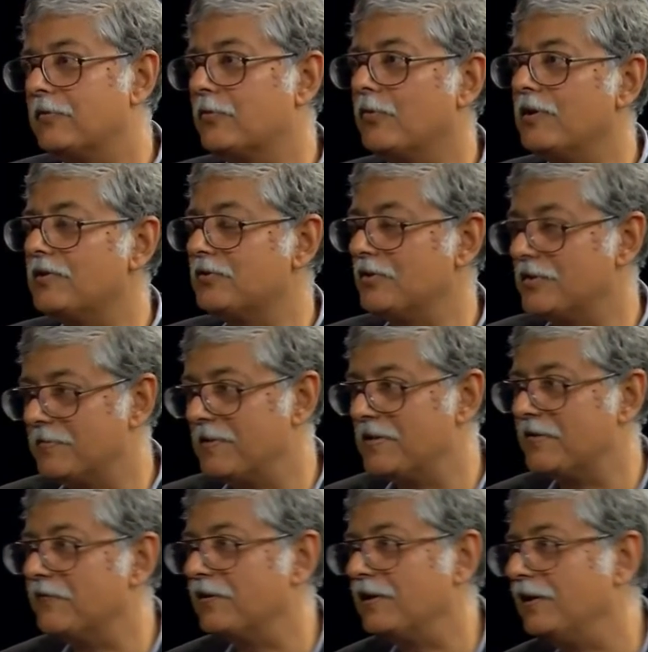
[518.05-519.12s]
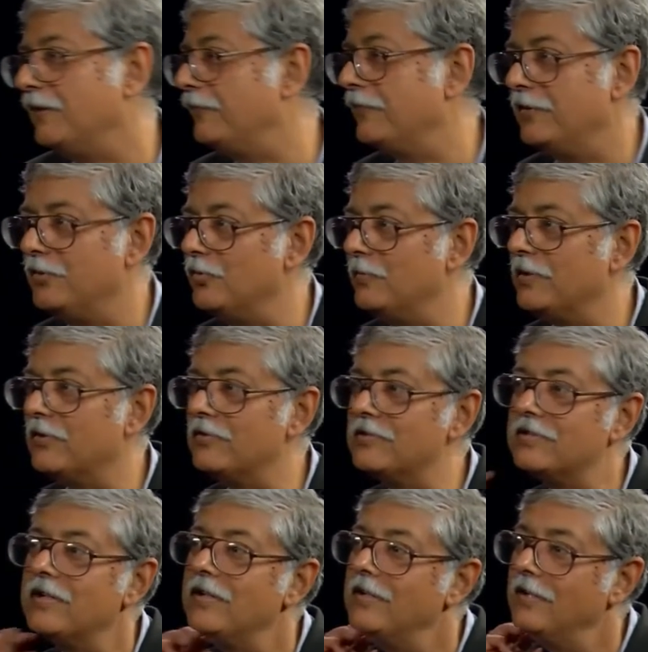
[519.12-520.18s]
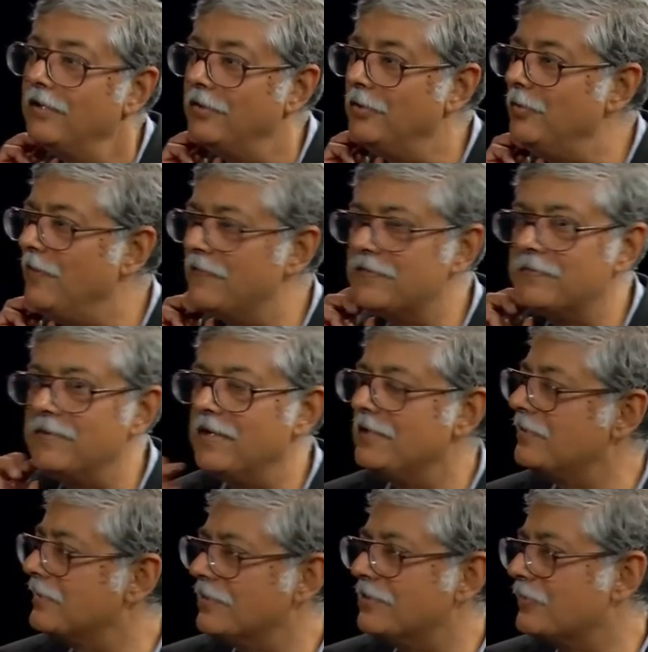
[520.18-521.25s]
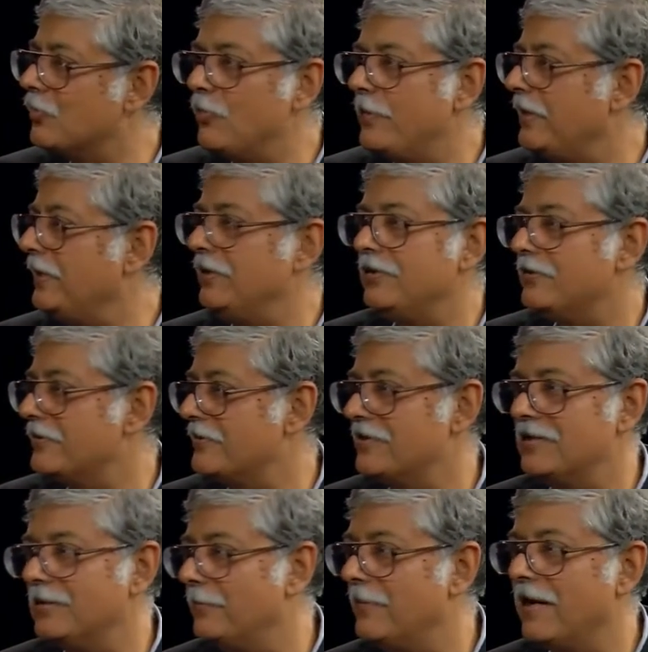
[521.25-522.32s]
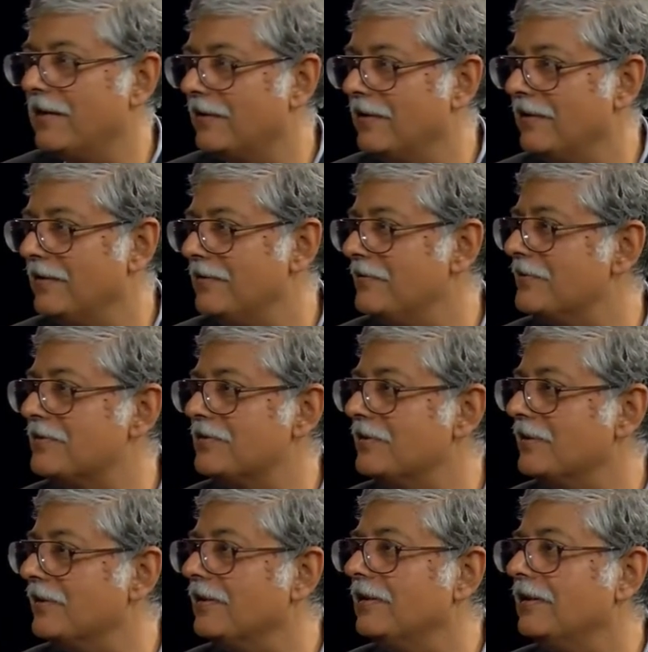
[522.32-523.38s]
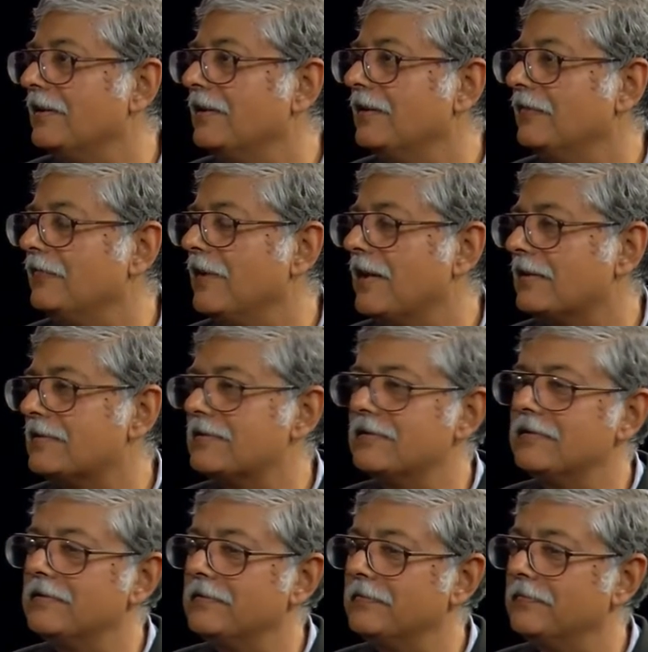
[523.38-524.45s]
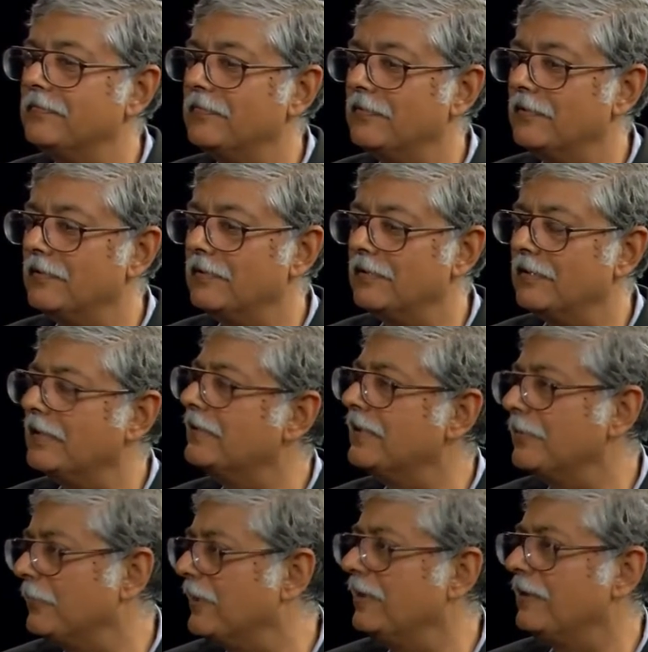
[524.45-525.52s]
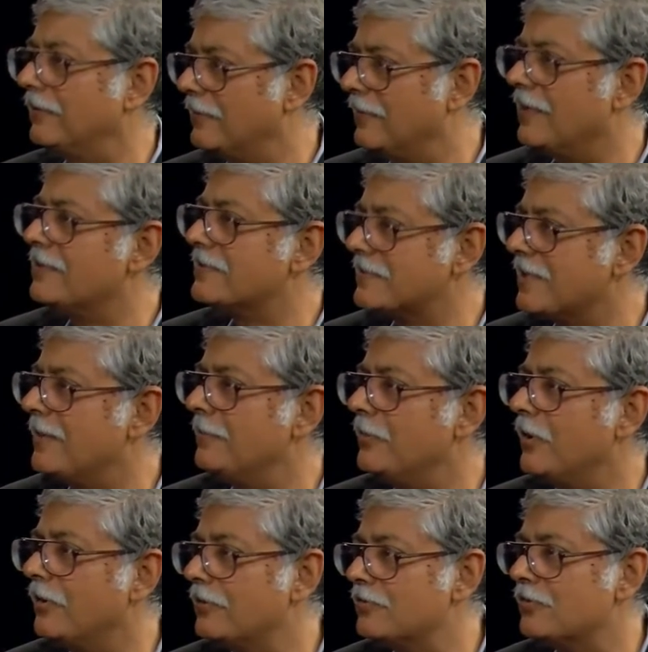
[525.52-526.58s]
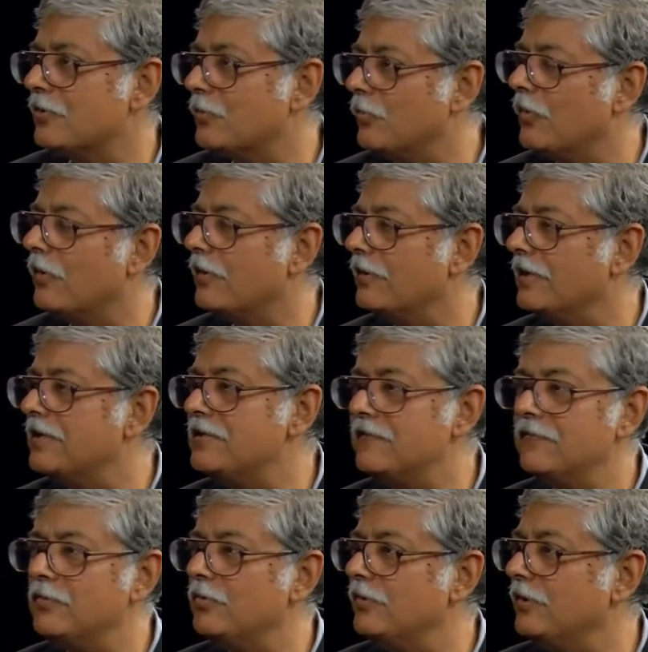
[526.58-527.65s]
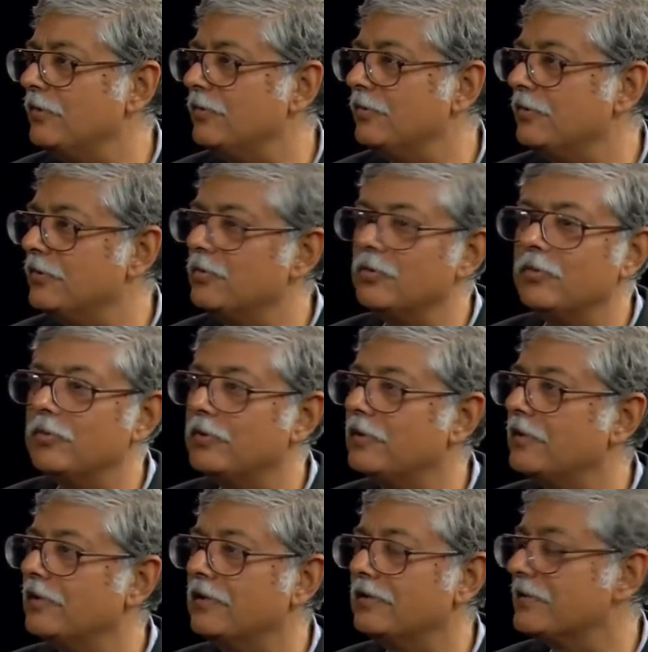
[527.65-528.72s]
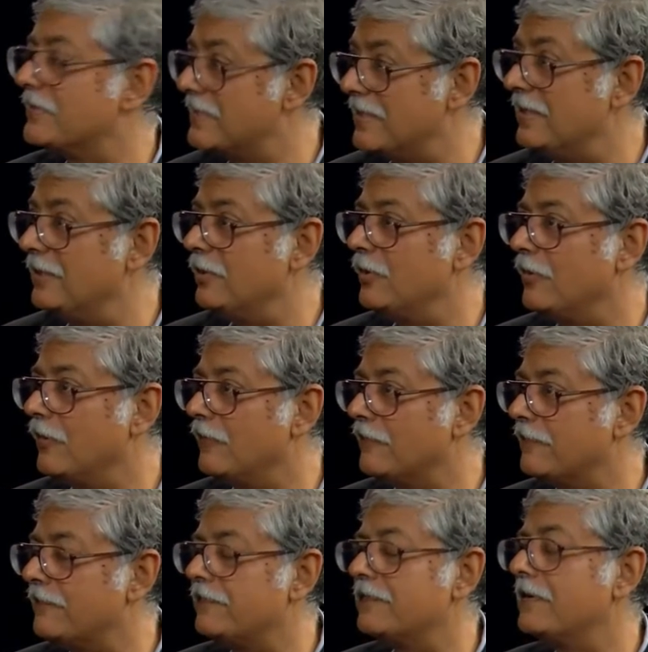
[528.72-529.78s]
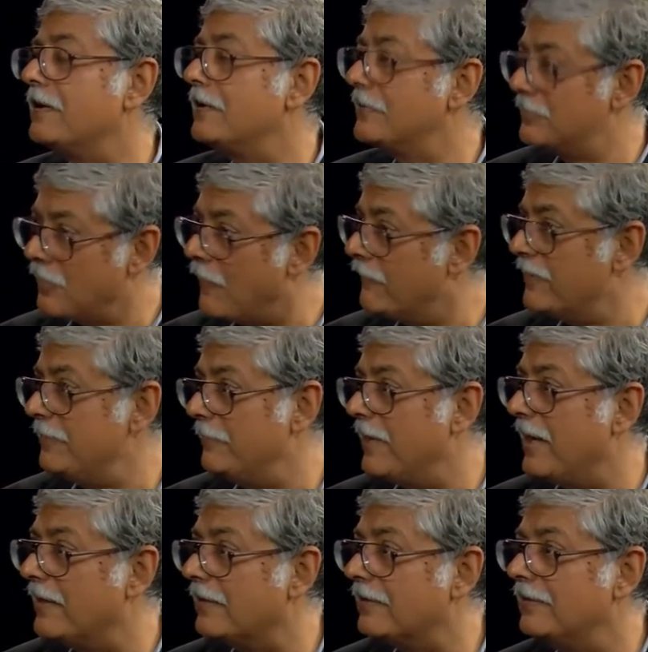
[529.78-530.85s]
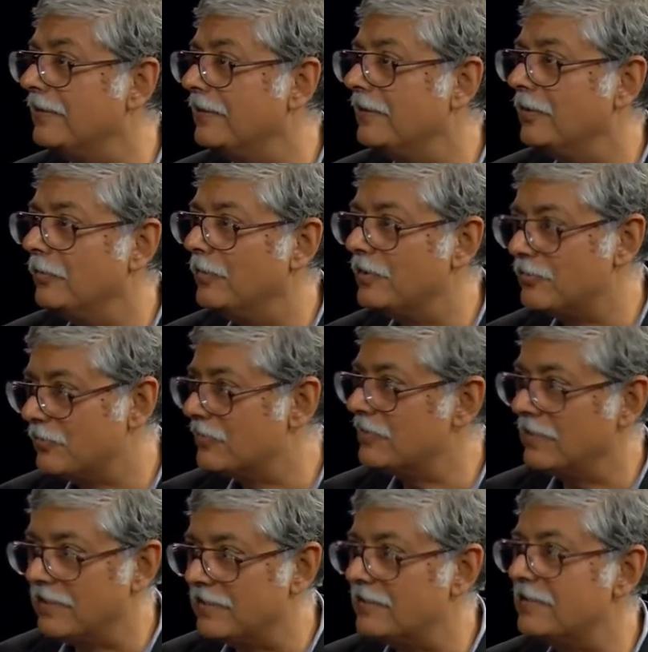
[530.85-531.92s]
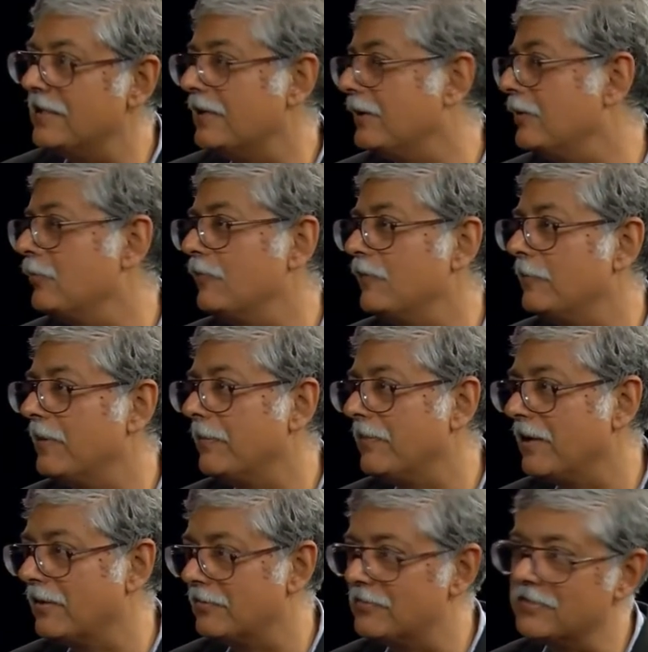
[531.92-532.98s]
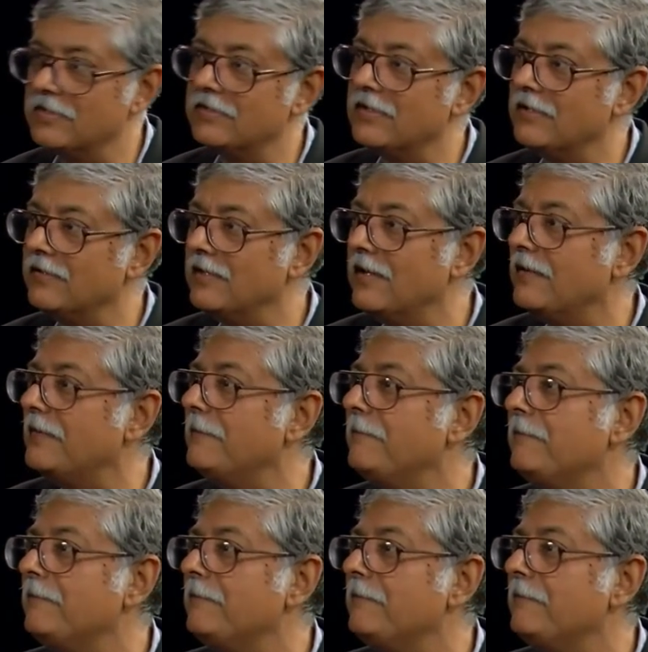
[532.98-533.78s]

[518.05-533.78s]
a question specifically for you because you have spent so many years in the banking industry. In fact, I think when the last time Knowledge at Wharton interviewed you, you were the CEO of Sovereign Bank, which was later taken over by Banco Santander.